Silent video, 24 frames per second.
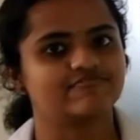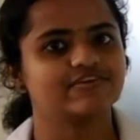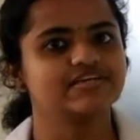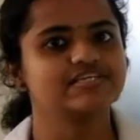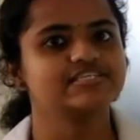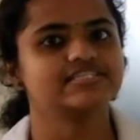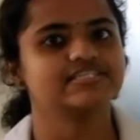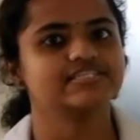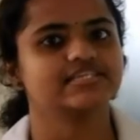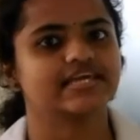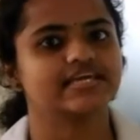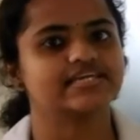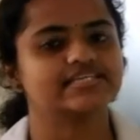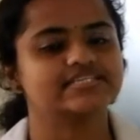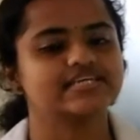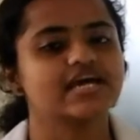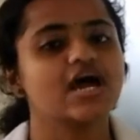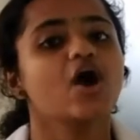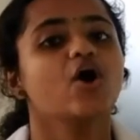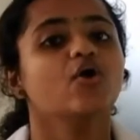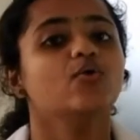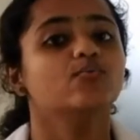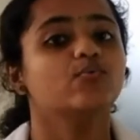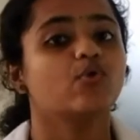isn't it?
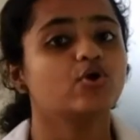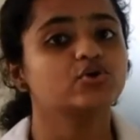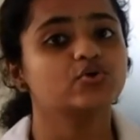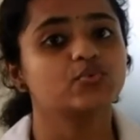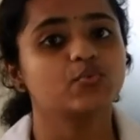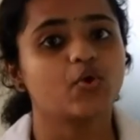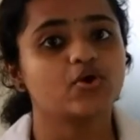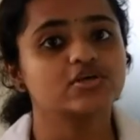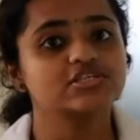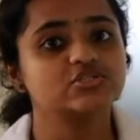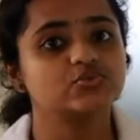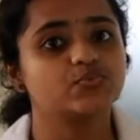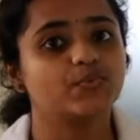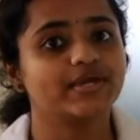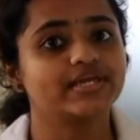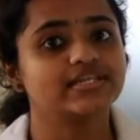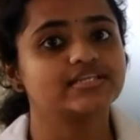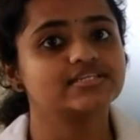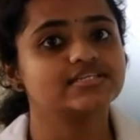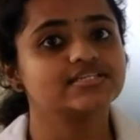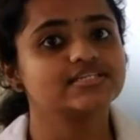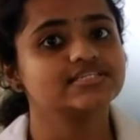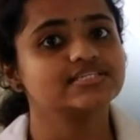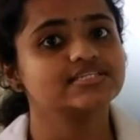What was
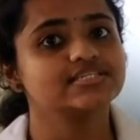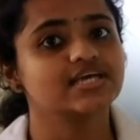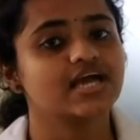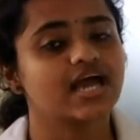wind?